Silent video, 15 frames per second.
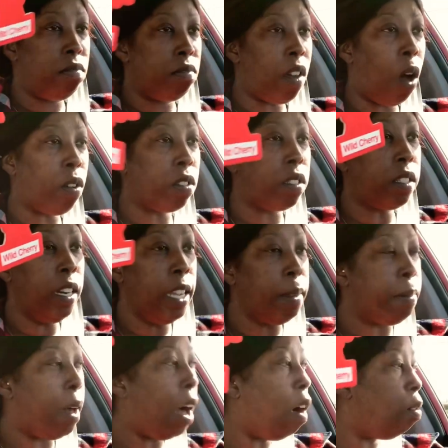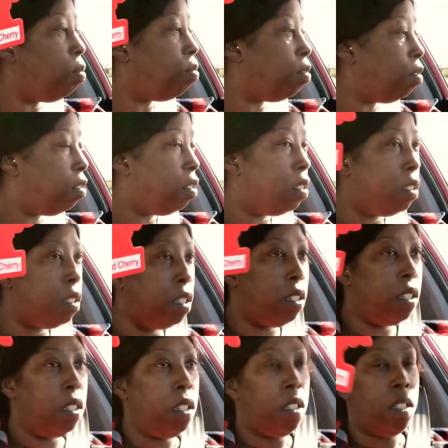Go to sleep, hope.
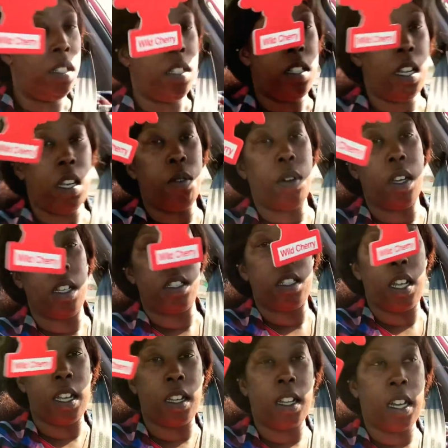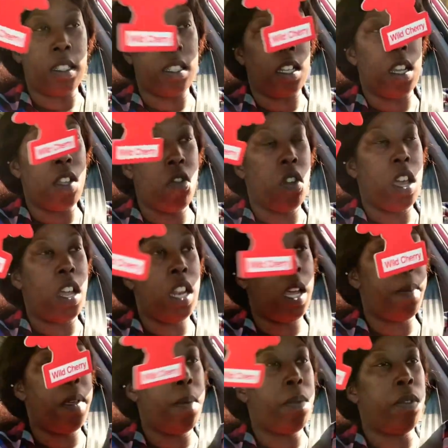Anyways, like I said, you can't
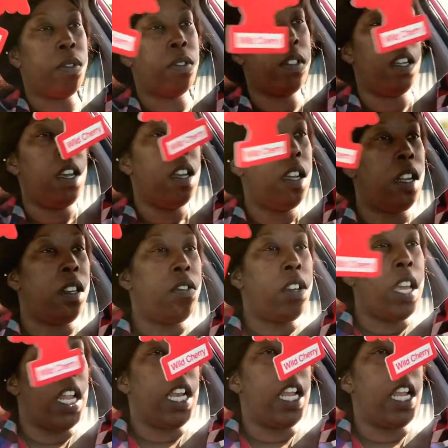let people, you can't